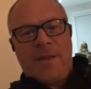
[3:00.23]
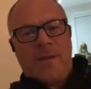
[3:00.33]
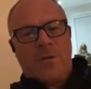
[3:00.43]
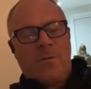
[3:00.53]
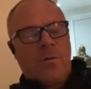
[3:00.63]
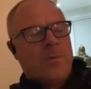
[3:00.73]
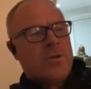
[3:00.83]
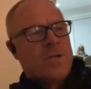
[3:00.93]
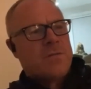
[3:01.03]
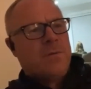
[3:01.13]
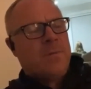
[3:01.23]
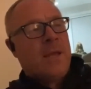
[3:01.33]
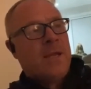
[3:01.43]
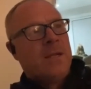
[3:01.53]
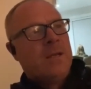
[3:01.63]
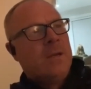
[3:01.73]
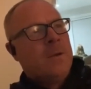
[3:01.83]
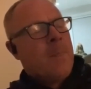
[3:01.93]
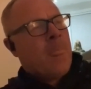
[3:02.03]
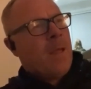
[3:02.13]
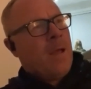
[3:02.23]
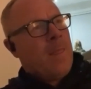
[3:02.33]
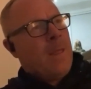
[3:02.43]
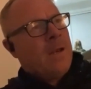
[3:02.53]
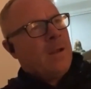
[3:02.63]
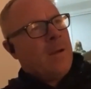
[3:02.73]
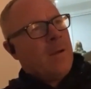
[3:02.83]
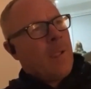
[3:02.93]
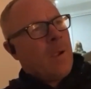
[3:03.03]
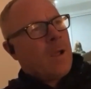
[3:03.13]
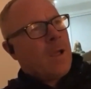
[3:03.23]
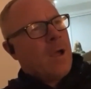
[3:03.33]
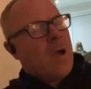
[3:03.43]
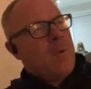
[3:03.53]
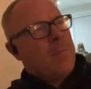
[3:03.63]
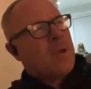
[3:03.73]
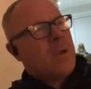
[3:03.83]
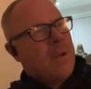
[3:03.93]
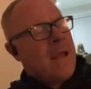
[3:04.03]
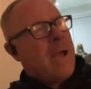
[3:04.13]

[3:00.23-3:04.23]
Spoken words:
in the corner of my dressing room. And then I remember coming